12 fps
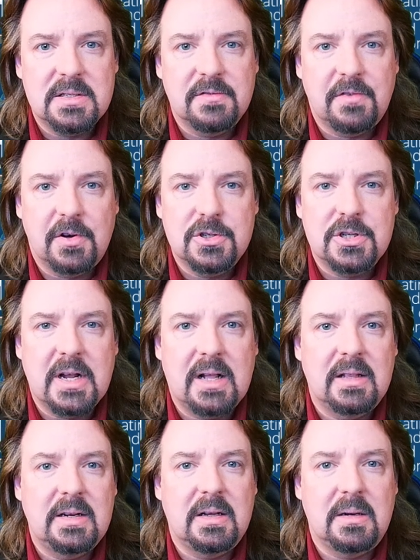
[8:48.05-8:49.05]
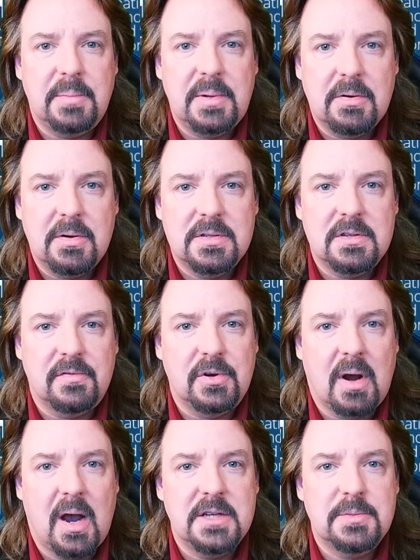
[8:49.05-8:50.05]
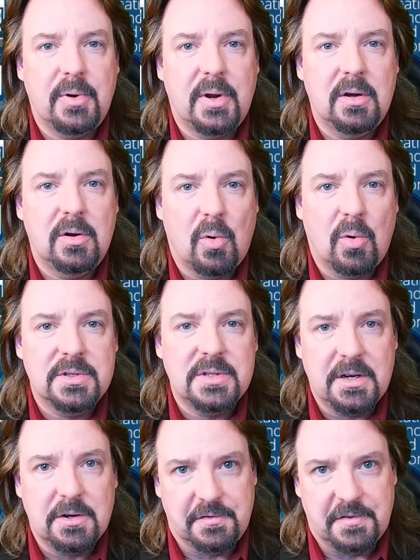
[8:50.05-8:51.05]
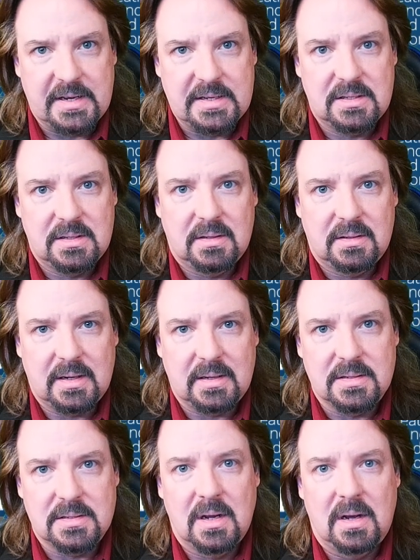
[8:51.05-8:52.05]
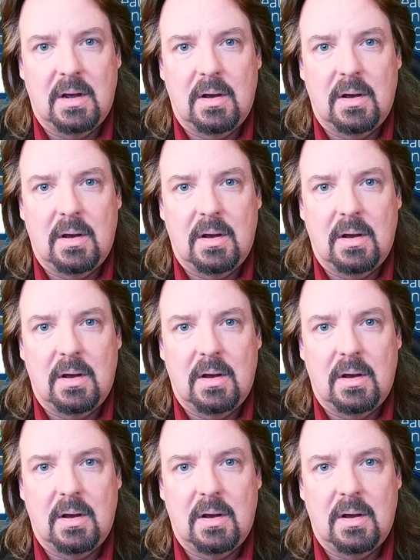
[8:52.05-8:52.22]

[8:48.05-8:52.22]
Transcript: the functionality and appearance of your iSpring course interface, that is,